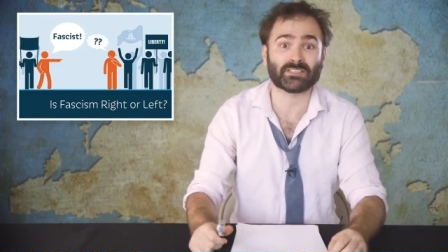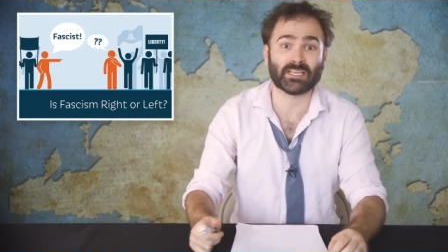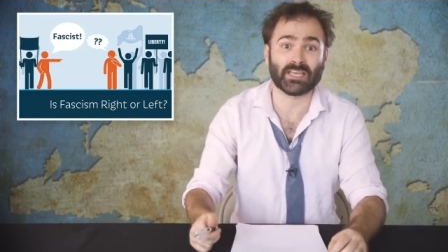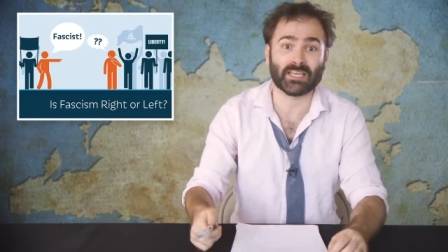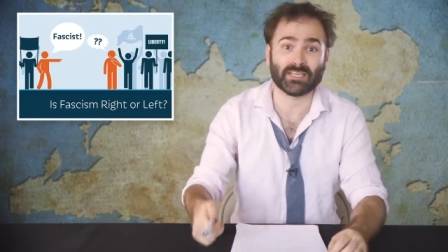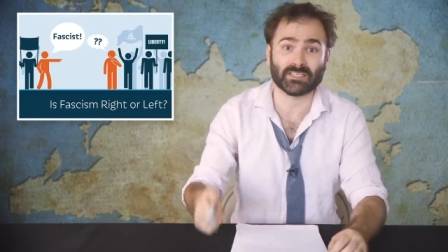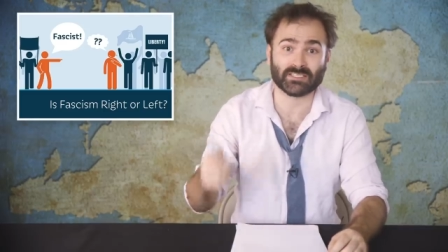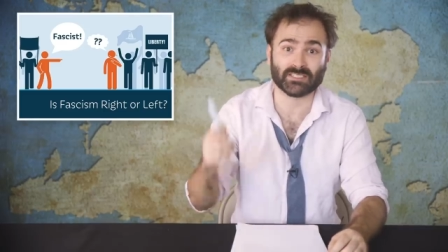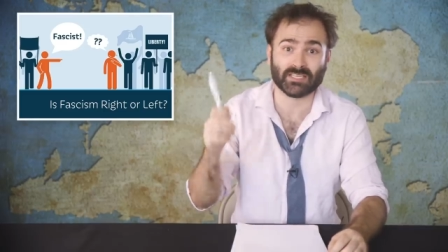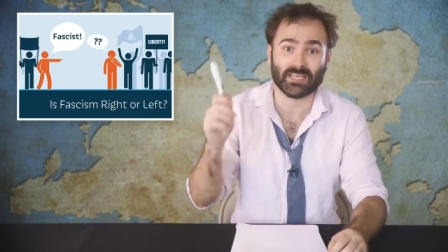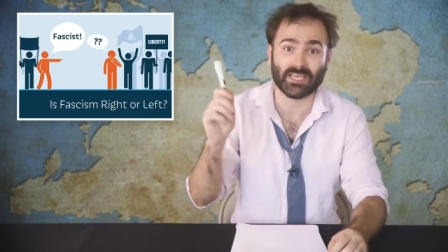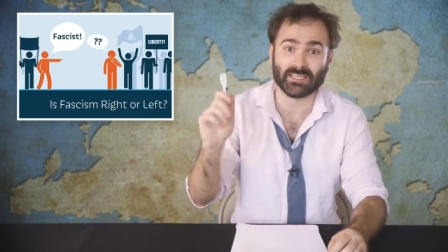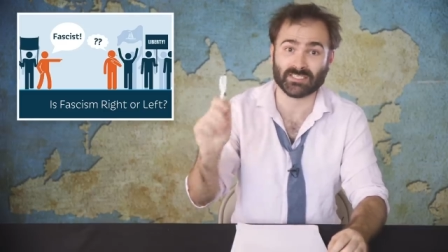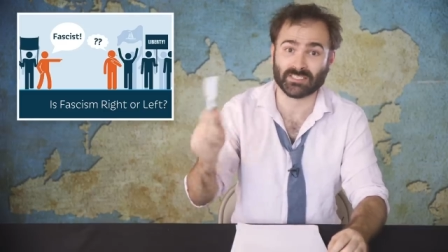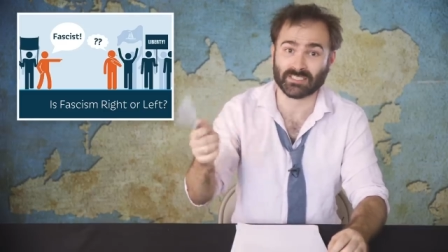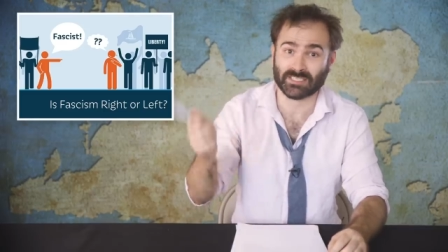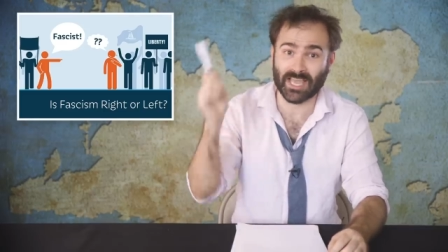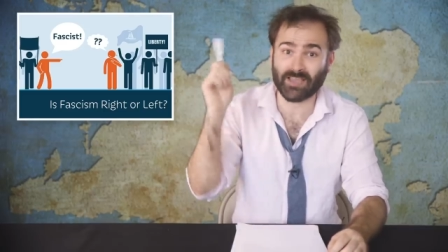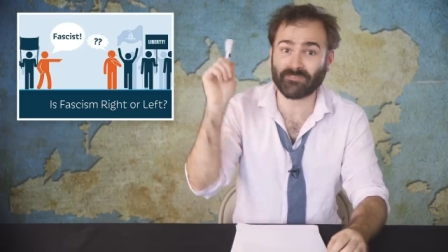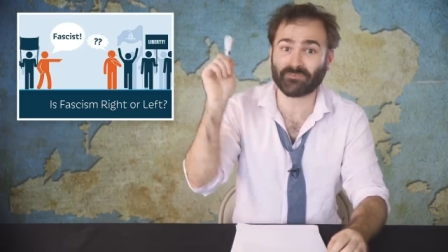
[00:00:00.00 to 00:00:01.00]
is,
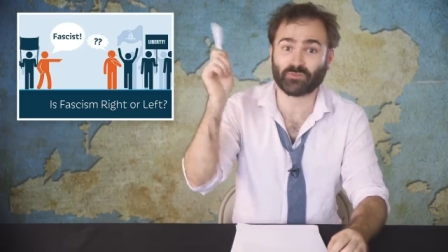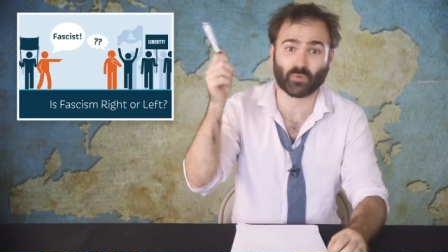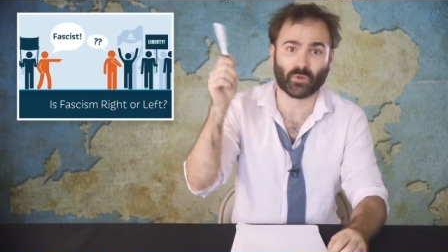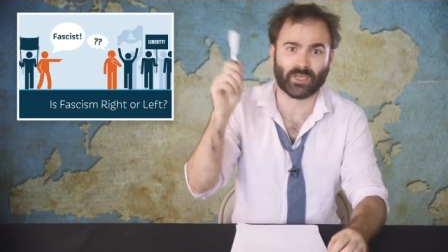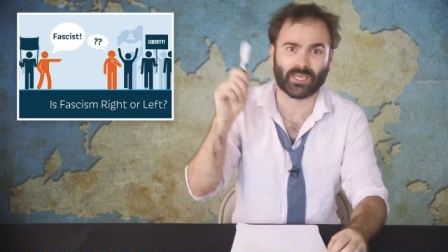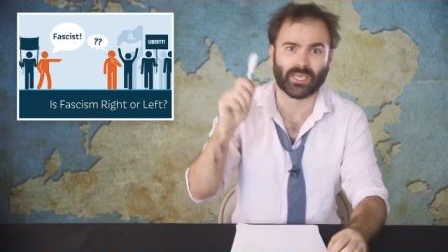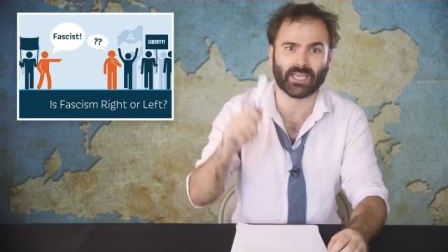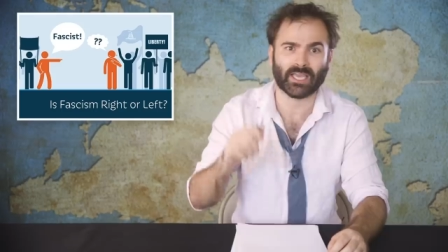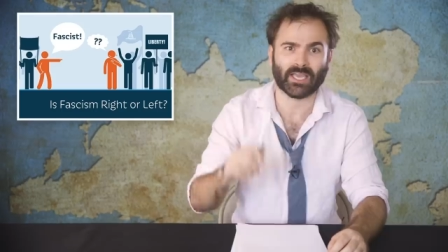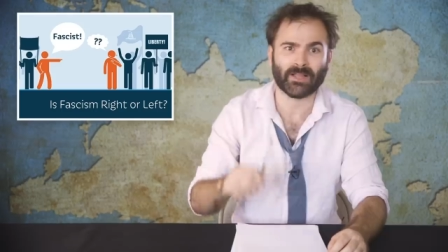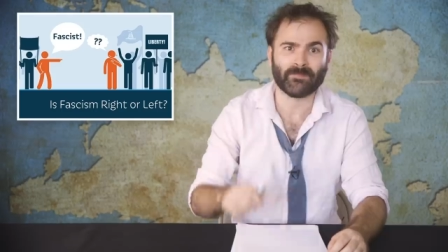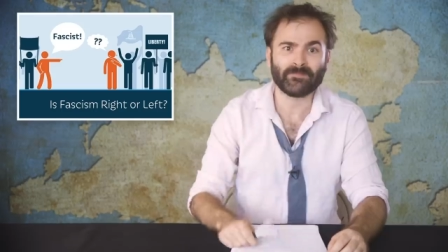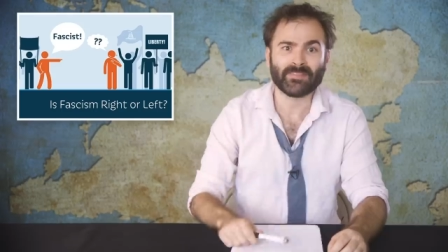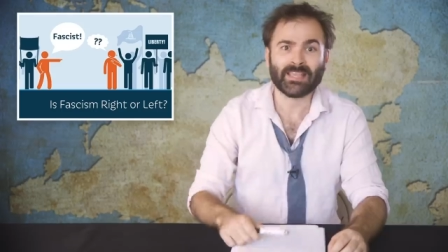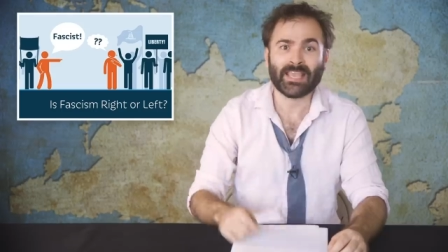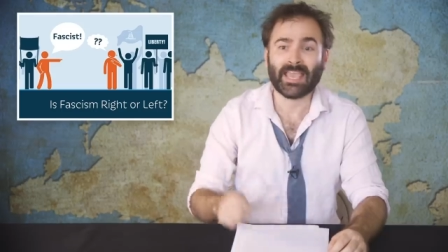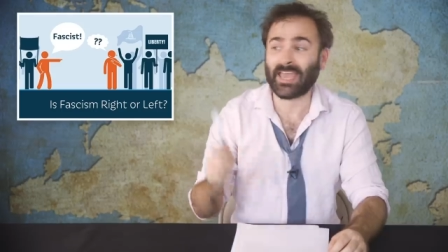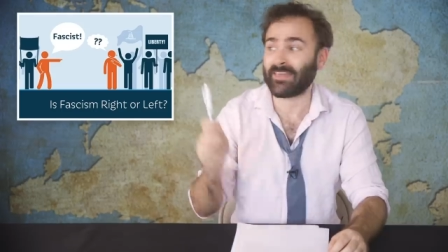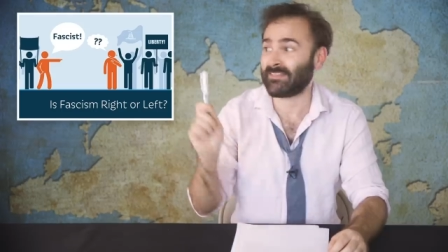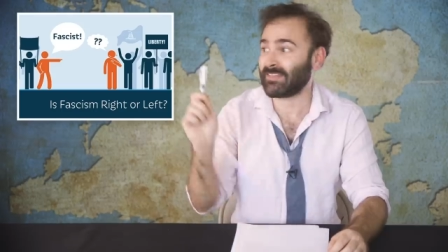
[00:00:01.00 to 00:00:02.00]
is left-wing.
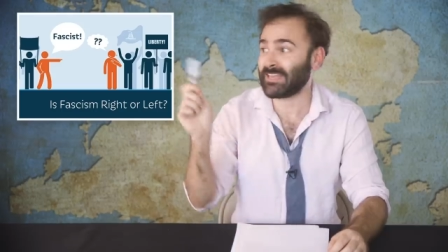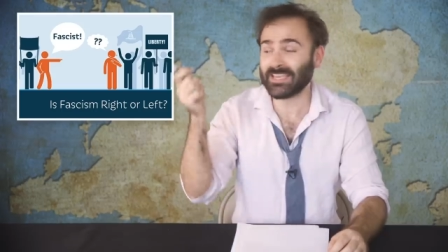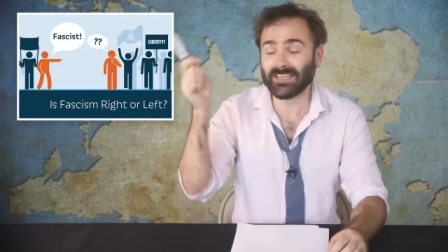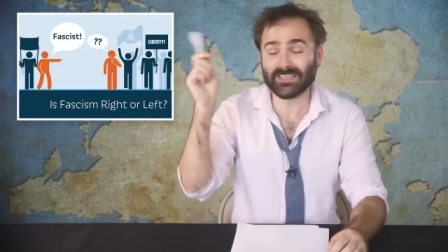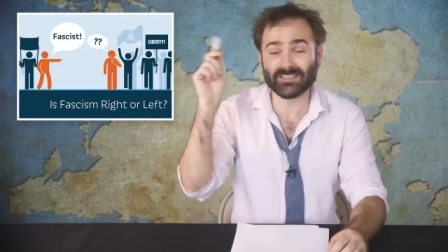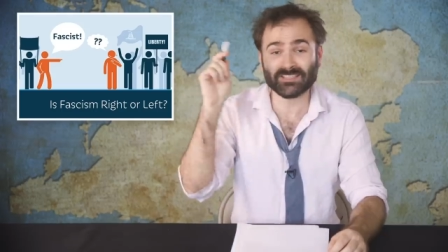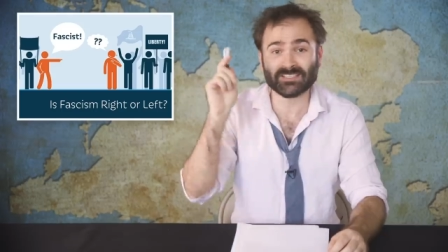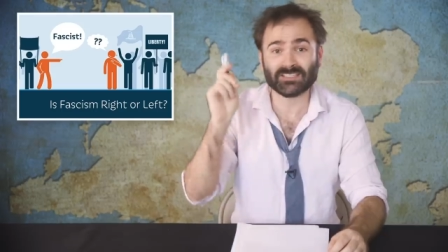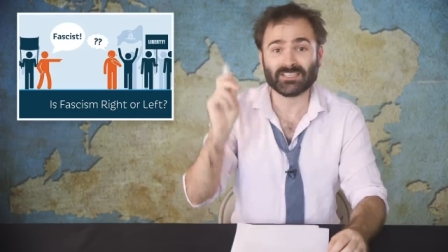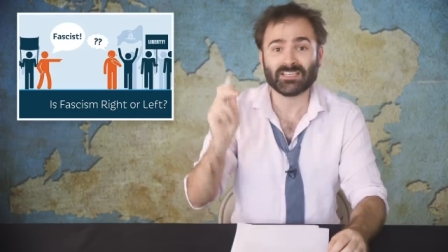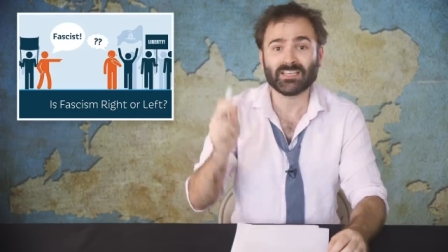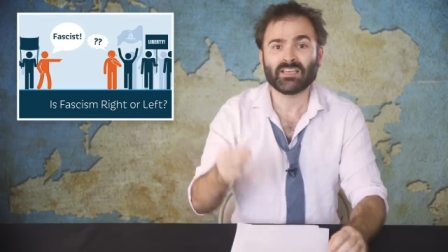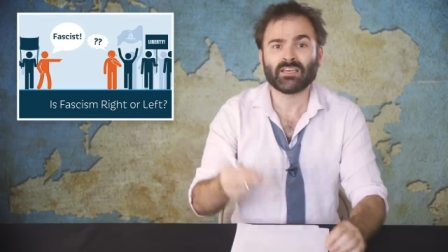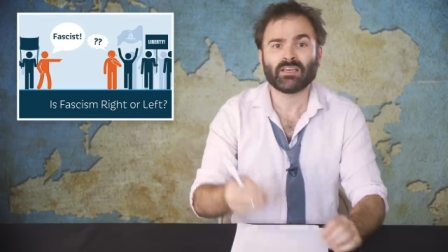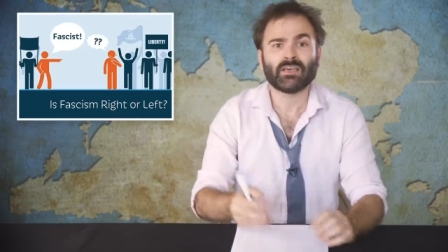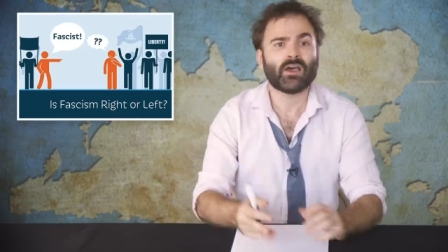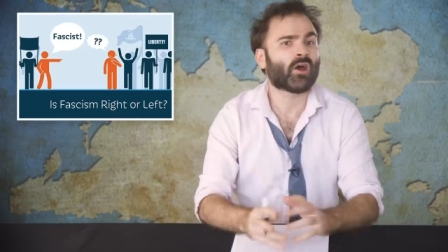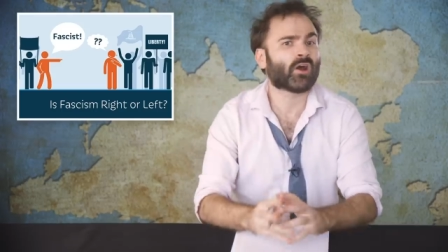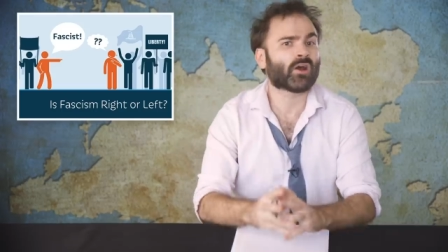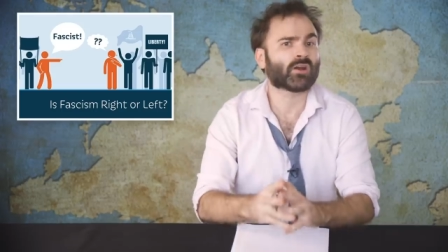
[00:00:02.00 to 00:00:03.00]
And these
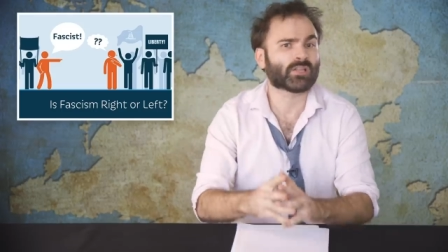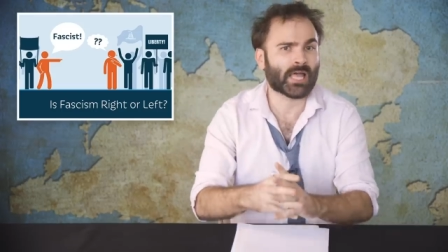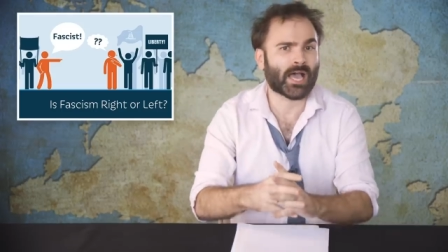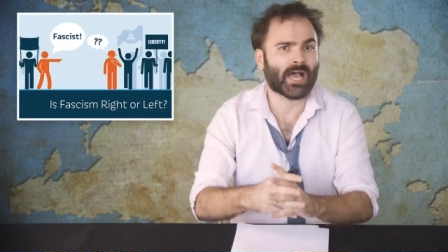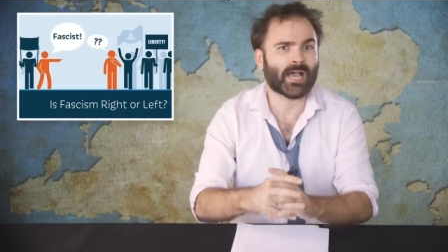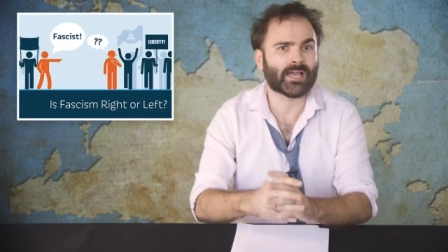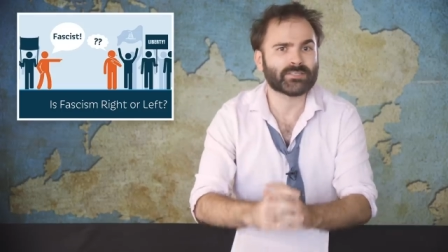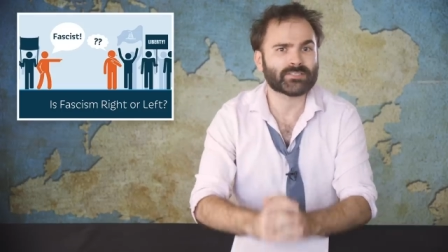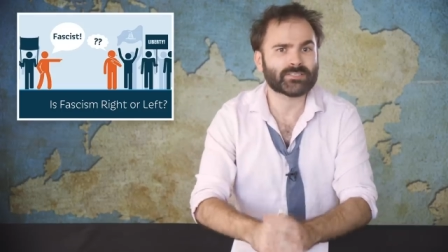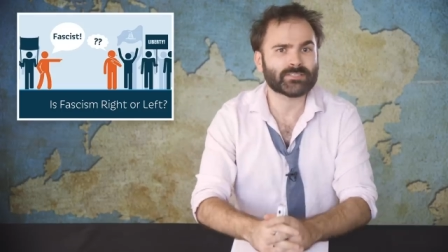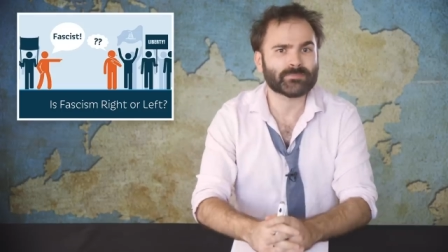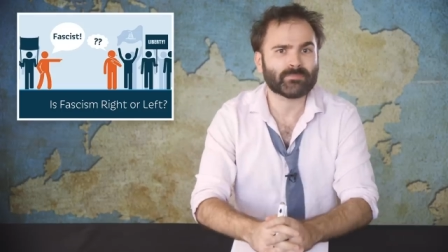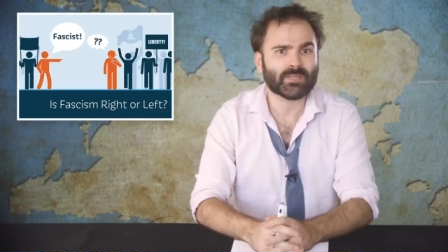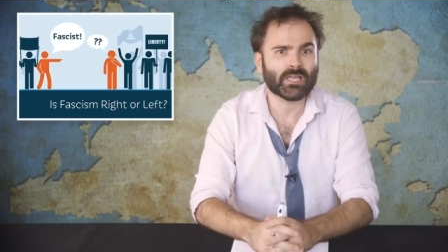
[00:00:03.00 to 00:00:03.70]
are lies.